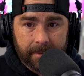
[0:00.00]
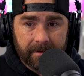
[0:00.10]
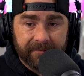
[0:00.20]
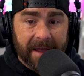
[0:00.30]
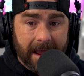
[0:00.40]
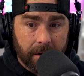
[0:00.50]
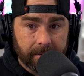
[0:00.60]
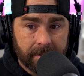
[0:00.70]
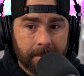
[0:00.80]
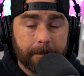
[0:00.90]

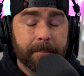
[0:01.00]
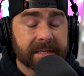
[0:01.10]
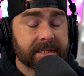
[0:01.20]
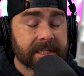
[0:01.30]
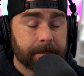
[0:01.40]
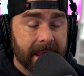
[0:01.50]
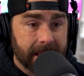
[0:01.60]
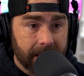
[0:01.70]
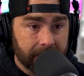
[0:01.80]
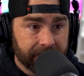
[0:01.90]
Found. Business
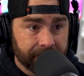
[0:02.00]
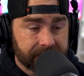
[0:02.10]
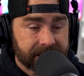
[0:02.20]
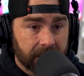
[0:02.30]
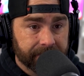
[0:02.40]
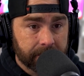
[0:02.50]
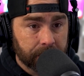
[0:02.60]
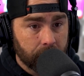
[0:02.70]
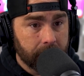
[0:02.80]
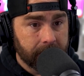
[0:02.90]
banking for the
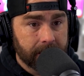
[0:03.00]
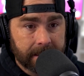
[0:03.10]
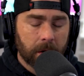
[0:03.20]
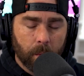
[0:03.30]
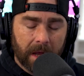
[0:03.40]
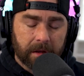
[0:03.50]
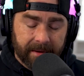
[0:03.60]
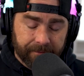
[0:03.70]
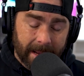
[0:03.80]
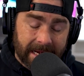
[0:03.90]
self-employed. Welcome,
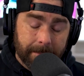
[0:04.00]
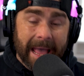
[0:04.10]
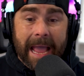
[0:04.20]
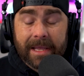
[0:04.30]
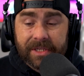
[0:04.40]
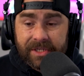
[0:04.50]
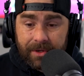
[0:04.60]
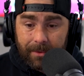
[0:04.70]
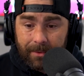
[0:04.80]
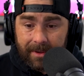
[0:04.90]
everybody, back
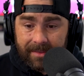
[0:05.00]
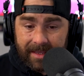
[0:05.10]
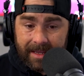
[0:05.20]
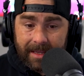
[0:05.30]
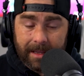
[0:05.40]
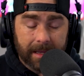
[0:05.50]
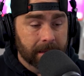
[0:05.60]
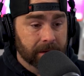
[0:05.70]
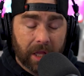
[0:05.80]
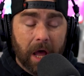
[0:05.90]
to the
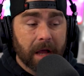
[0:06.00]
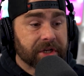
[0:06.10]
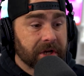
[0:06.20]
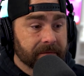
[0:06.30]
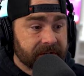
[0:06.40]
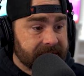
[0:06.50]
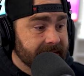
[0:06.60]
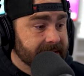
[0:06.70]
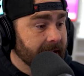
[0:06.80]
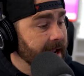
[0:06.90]
launch of
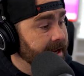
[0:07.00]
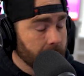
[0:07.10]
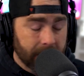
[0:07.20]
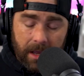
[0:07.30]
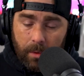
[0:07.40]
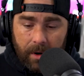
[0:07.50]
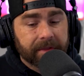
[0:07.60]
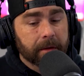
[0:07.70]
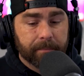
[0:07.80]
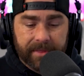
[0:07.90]
Season 8. Here we go. We're at
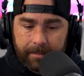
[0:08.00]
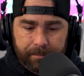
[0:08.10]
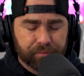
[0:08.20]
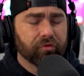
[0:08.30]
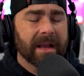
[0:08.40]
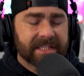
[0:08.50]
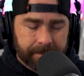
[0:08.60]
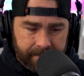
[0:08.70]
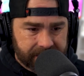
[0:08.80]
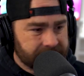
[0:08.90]
the
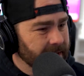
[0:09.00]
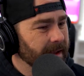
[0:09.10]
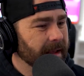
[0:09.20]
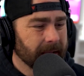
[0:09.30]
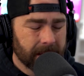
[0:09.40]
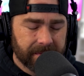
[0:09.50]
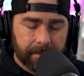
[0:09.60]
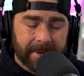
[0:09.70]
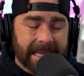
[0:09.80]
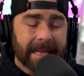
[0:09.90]
precipice, the
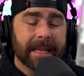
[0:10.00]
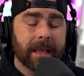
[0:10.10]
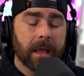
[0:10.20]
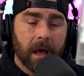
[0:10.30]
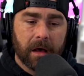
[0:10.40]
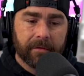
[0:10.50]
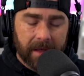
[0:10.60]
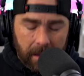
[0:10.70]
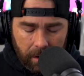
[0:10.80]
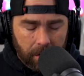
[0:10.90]
beginning of
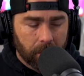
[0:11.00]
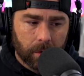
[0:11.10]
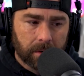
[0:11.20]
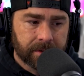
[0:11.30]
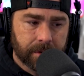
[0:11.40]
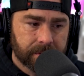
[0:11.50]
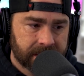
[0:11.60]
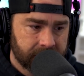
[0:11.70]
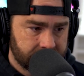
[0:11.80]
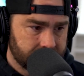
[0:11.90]
a whole new
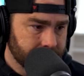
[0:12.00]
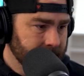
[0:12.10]
season.